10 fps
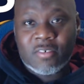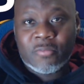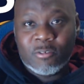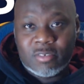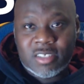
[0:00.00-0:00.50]

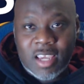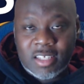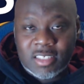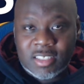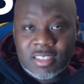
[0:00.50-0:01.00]
few
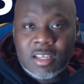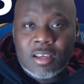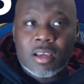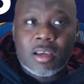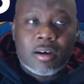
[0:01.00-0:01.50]
changes.
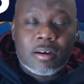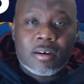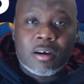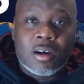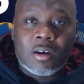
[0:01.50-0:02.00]

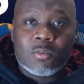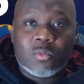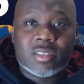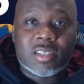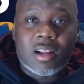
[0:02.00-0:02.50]
We
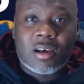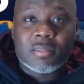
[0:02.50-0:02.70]
set up the